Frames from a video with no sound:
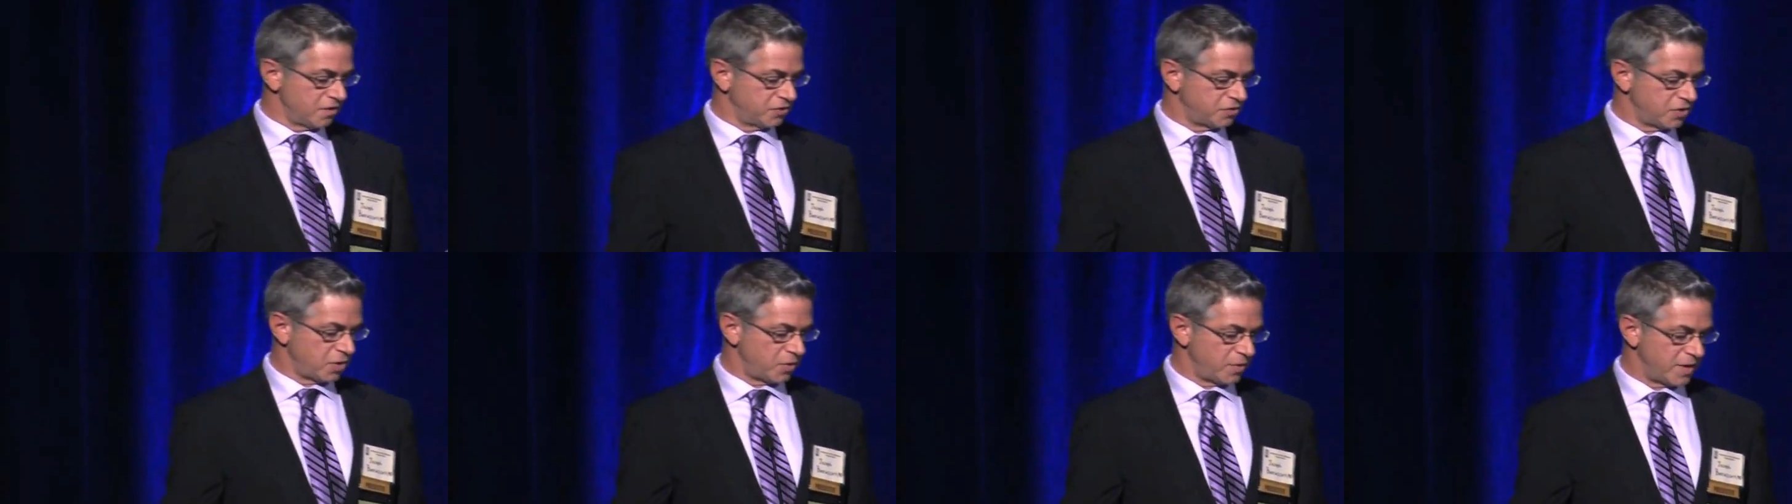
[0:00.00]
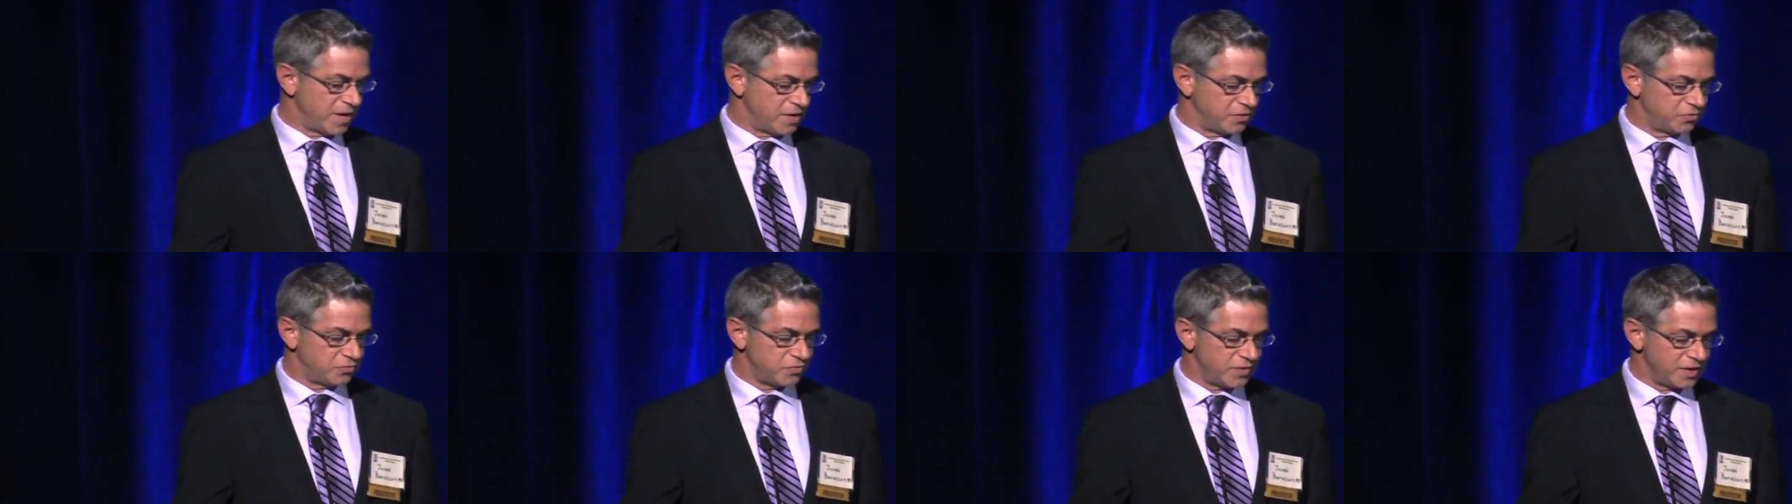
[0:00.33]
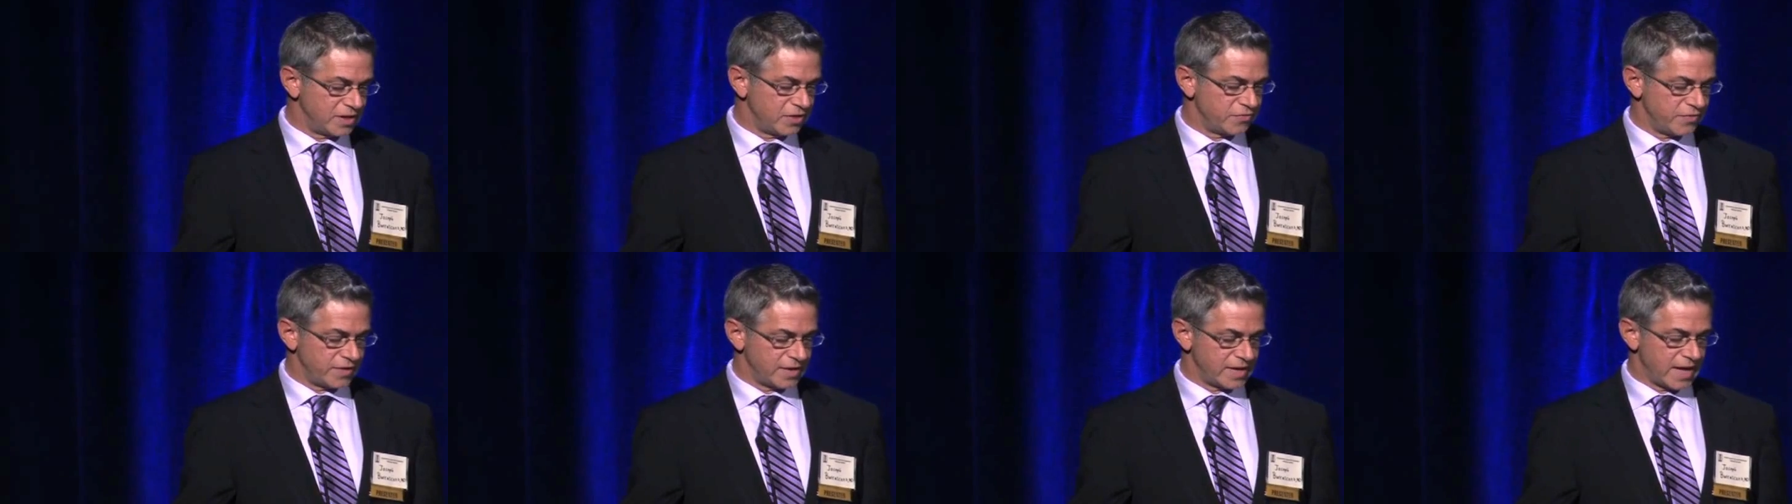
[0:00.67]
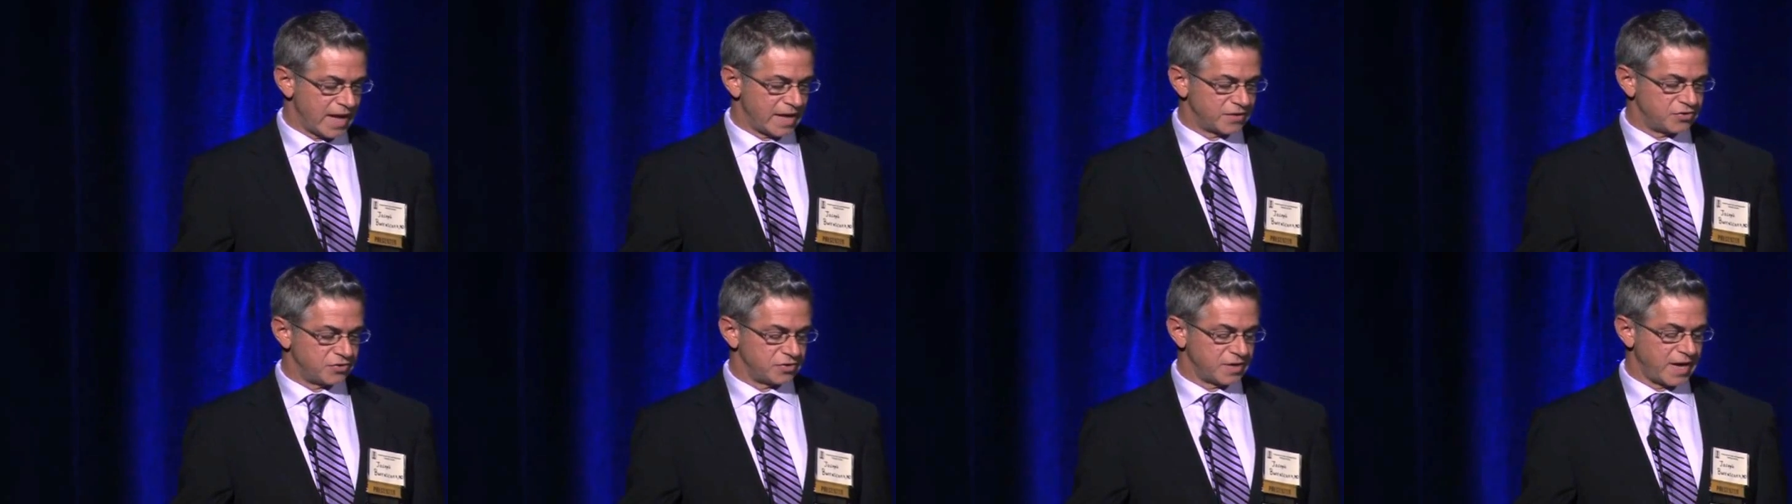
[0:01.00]
So he's really,
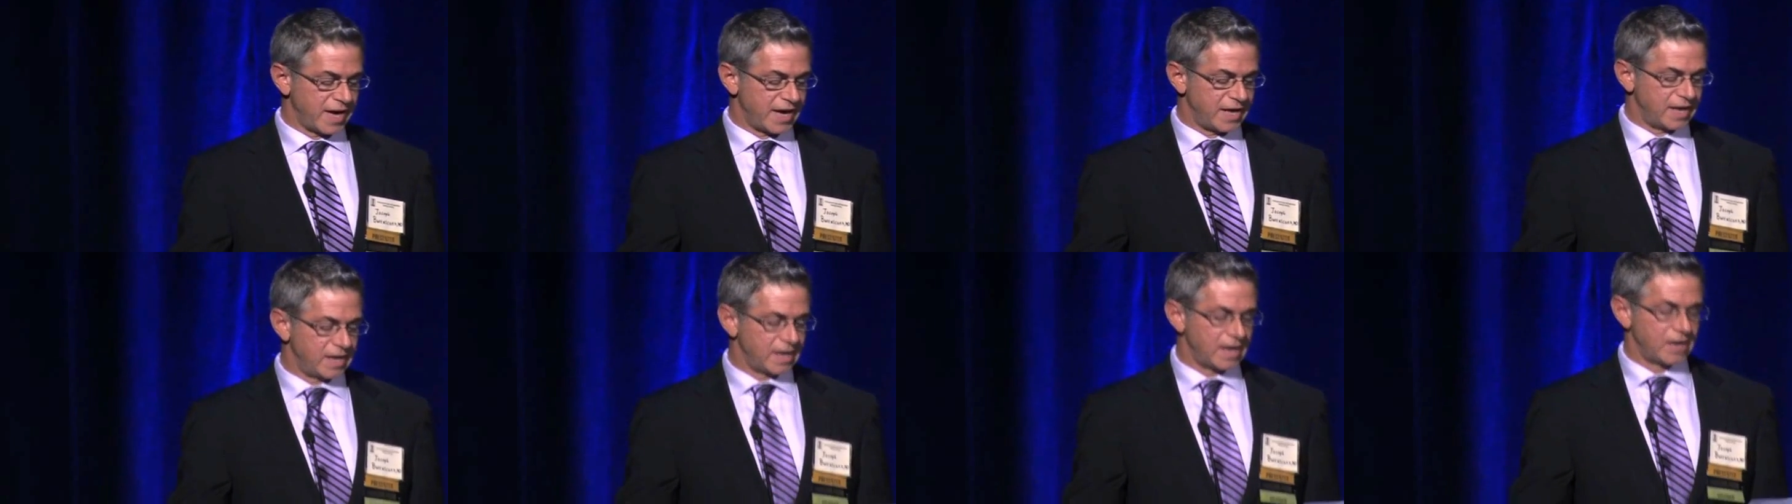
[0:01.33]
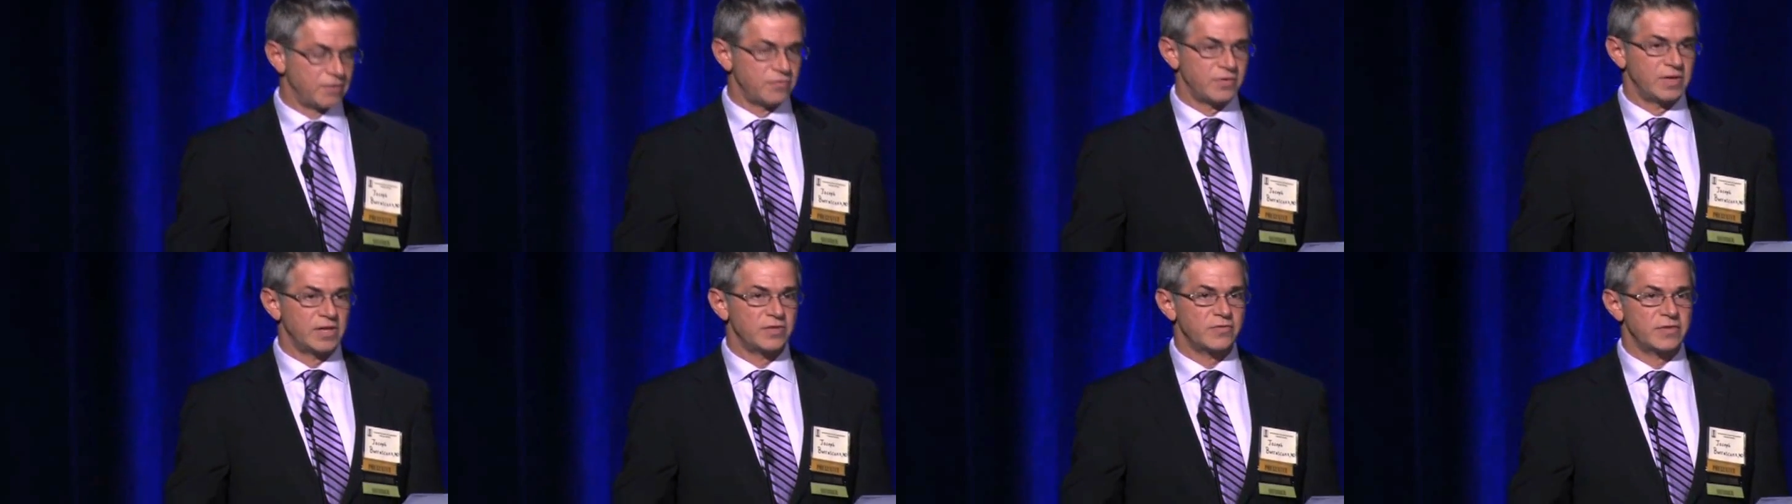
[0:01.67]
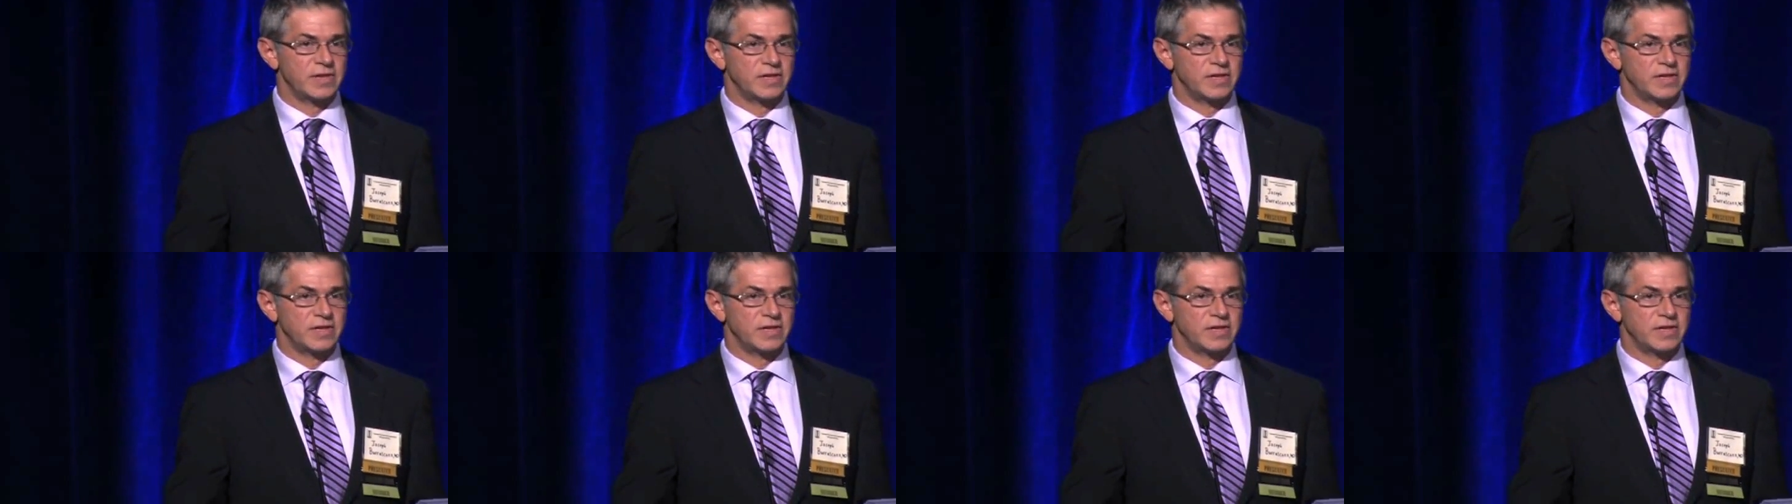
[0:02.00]
really educated and really,